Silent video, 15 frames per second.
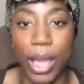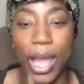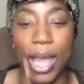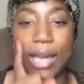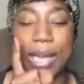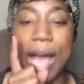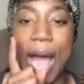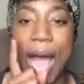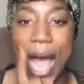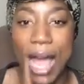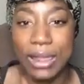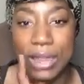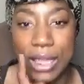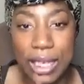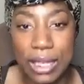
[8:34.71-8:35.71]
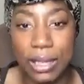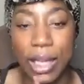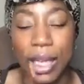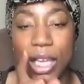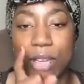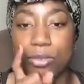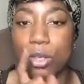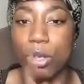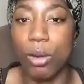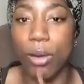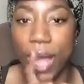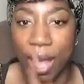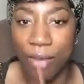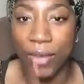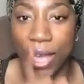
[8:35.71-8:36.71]
And I think if you don't
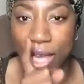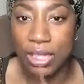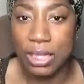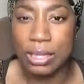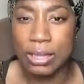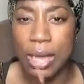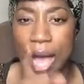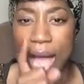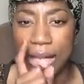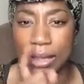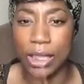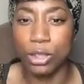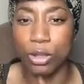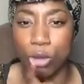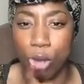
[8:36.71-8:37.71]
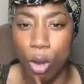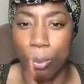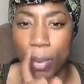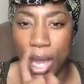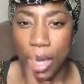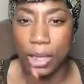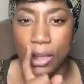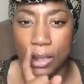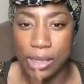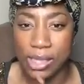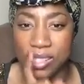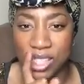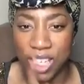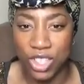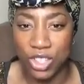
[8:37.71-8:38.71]
have edges, I think you don't make good
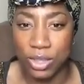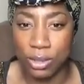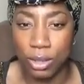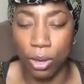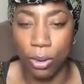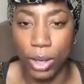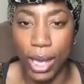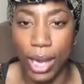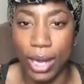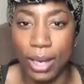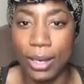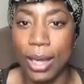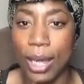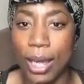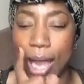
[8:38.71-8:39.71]
decisions, okay?